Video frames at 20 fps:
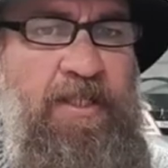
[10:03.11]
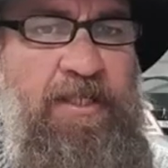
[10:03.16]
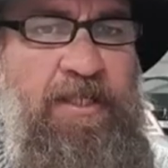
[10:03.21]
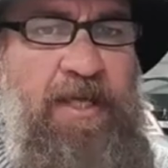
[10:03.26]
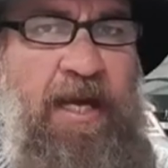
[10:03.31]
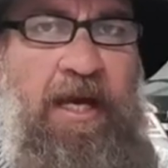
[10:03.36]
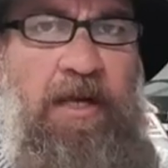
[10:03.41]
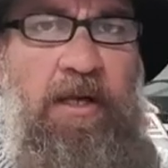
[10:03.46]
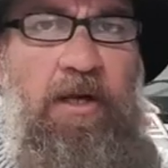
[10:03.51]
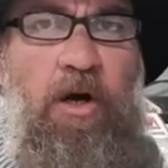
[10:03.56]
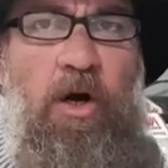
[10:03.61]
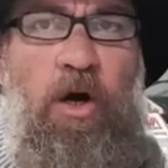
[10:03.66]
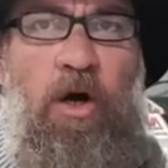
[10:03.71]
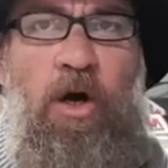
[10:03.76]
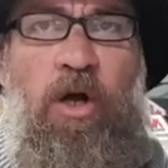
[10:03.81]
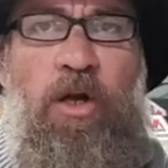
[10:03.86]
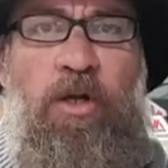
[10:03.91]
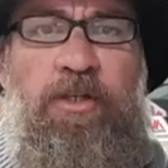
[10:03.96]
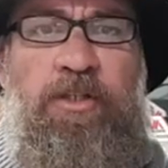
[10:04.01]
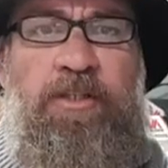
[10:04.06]
set
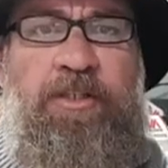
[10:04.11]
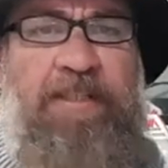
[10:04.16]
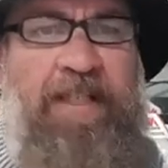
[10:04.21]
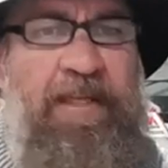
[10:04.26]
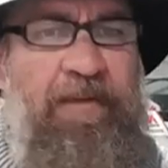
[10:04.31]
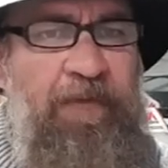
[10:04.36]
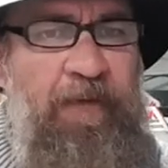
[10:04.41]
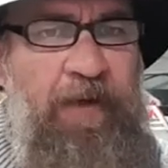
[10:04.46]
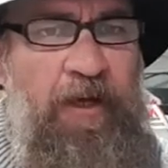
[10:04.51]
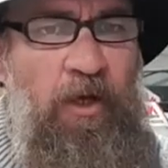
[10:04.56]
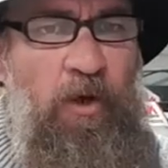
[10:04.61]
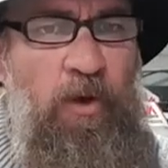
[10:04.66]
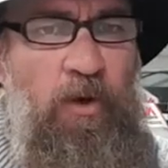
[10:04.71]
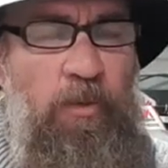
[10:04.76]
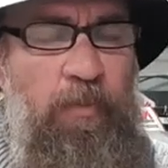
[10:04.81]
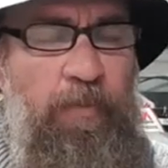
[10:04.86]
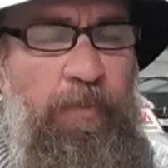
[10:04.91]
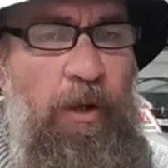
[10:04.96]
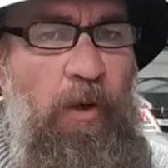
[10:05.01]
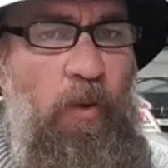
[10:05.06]
on
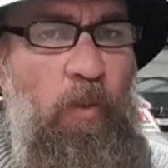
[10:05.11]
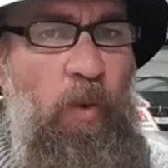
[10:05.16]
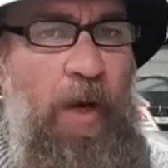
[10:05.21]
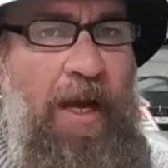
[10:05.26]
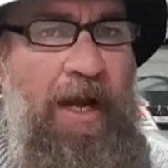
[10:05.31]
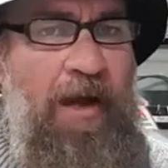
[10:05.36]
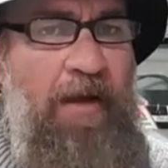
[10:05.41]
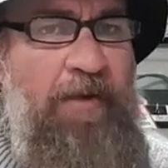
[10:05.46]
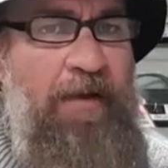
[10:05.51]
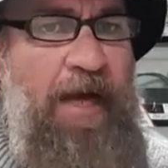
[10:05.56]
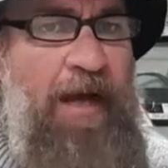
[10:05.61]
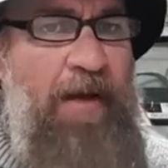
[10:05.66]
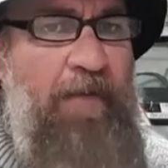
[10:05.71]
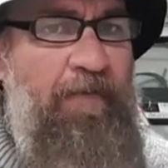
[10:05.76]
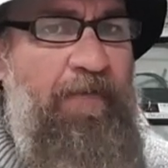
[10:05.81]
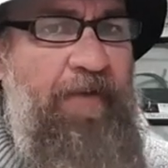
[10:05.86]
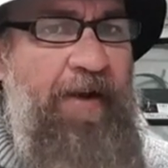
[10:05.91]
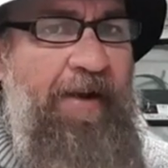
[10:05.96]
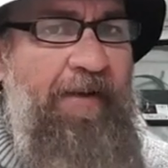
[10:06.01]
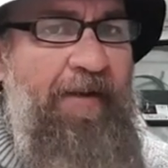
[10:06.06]
difficult, but wound
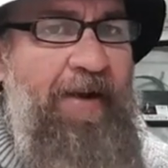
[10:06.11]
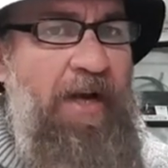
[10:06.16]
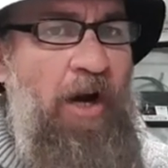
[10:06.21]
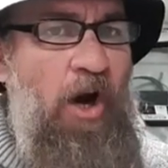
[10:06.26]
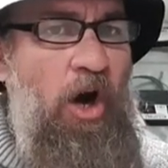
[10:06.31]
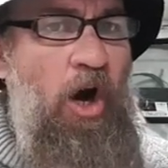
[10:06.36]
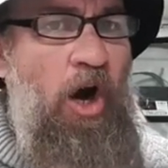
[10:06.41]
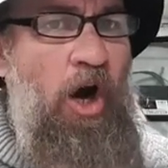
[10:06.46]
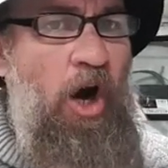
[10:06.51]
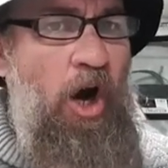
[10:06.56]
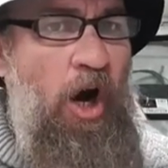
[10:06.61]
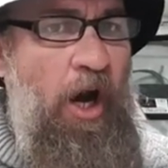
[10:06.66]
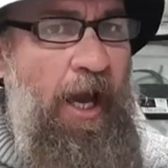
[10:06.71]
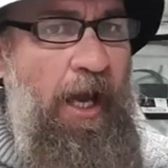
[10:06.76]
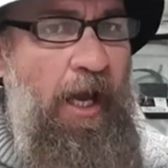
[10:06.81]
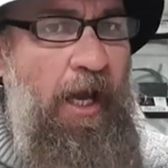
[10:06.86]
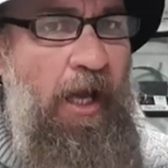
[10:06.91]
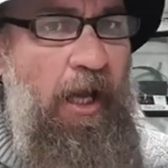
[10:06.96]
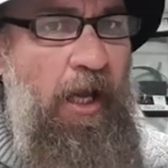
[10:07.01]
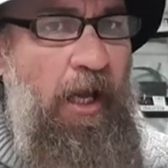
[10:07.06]
up very high.
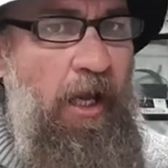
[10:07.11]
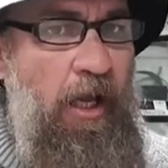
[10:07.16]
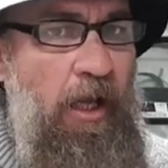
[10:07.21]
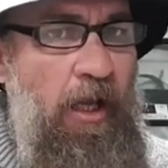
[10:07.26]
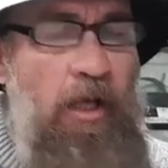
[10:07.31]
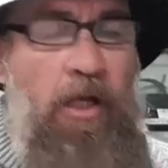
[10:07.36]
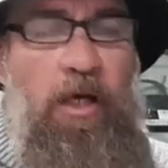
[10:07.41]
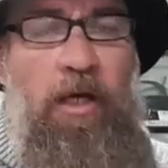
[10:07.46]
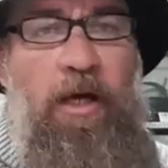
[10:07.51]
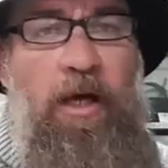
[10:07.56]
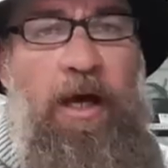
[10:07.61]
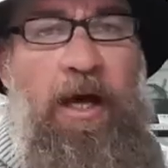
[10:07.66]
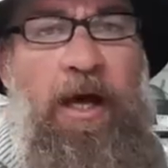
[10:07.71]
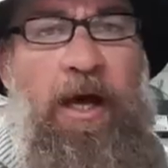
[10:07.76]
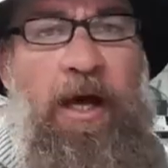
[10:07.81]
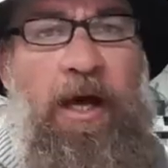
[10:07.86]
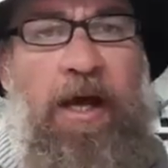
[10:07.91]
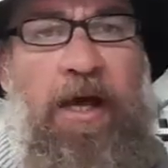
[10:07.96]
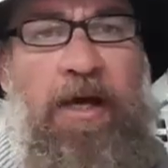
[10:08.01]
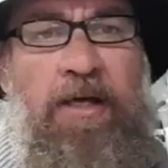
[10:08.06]

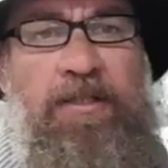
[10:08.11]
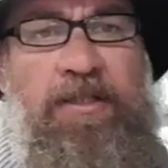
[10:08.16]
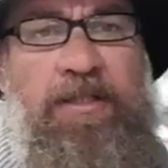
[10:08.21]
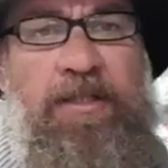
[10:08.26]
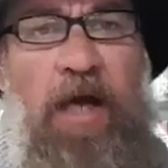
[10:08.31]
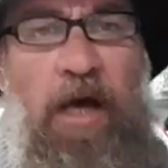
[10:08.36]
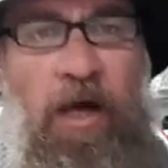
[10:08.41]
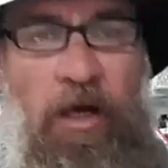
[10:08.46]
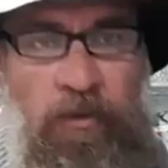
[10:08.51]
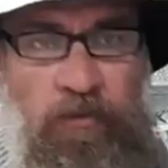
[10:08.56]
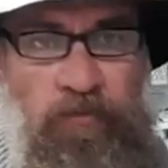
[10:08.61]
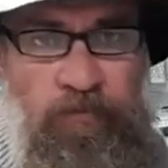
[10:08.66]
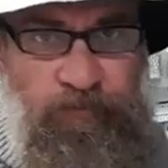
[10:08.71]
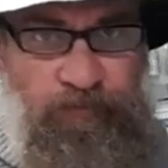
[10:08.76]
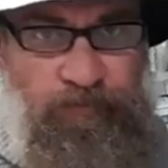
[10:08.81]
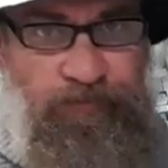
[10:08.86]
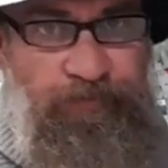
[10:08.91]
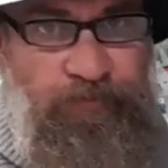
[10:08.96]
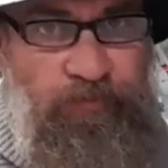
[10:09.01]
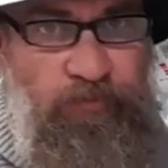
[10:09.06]
So
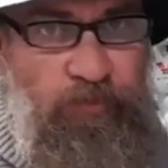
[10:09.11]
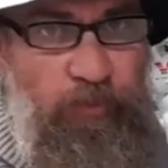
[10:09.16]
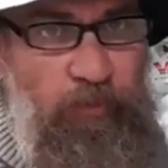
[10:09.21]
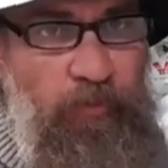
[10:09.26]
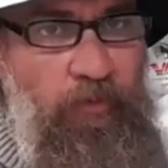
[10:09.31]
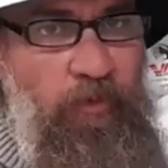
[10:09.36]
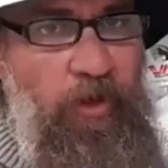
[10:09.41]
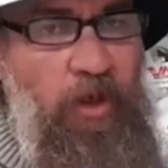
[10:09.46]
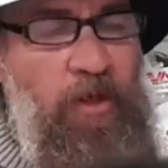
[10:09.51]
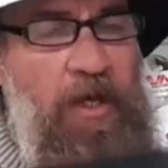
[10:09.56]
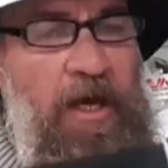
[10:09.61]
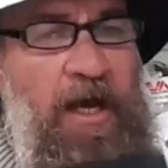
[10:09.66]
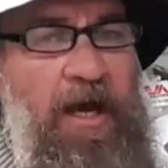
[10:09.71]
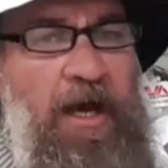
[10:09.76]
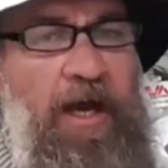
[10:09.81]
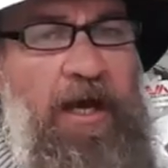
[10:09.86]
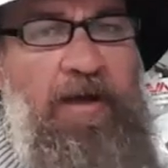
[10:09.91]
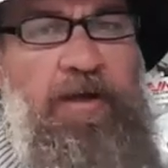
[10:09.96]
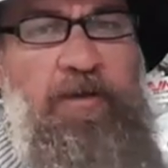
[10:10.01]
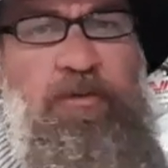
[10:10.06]

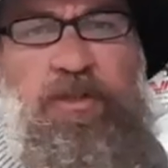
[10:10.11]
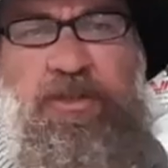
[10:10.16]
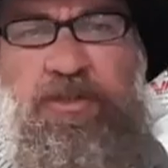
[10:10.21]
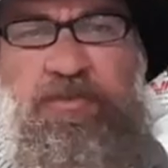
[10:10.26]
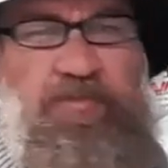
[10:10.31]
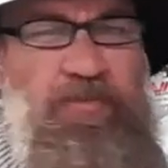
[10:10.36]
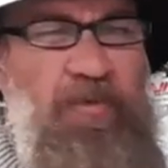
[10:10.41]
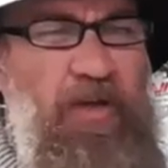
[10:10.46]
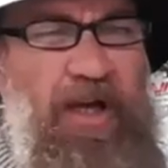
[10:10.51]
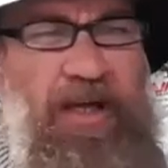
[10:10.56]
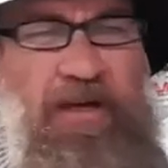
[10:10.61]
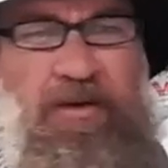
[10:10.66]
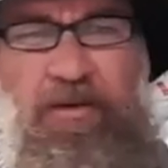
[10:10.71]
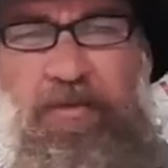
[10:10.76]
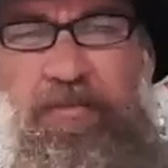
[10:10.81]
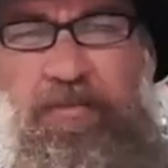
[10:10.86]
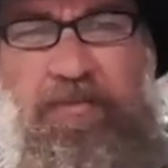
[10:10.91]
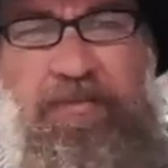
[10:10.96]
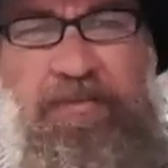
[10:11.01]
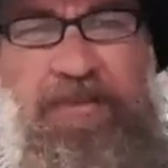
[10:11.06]
it was like
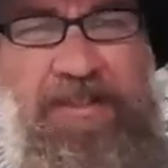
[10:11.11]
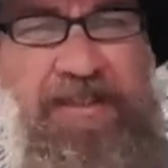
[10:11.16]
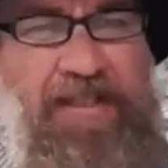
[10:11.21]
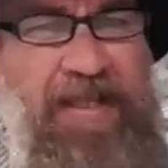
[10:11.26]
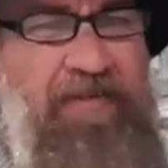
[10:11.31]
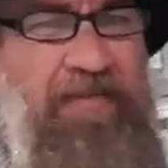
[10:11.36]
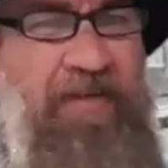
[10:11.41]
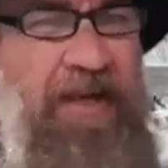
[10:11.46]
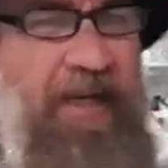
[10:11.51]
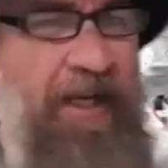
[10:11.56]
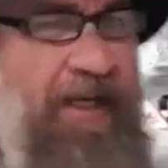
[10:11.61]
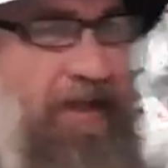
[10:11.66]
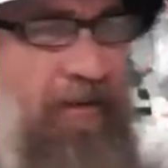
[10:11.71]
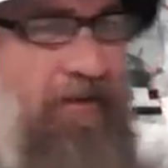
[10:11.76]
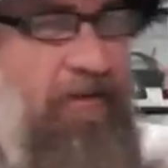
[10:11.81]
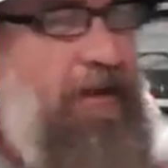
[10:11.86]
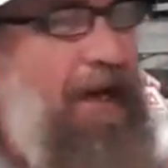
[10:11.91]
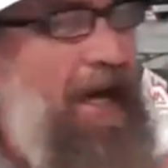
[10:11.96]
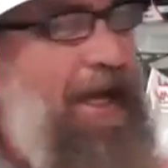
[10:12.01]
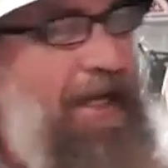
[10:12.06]
17
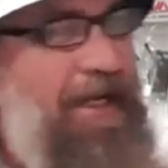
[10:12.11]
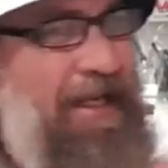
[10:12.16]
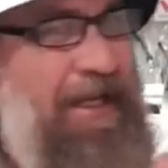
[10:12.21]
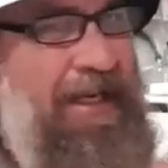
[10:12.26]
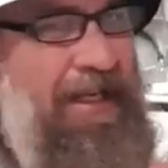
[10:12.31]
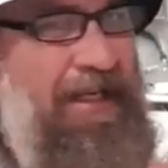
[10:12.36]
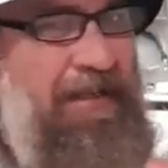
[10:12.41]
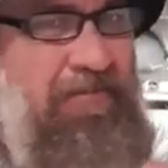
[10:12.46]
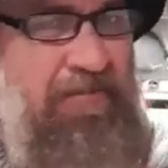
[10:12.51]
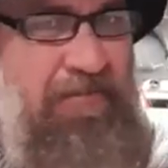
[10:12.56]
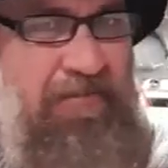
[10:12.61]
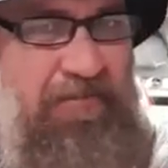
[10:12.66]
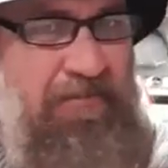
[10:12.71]
or 18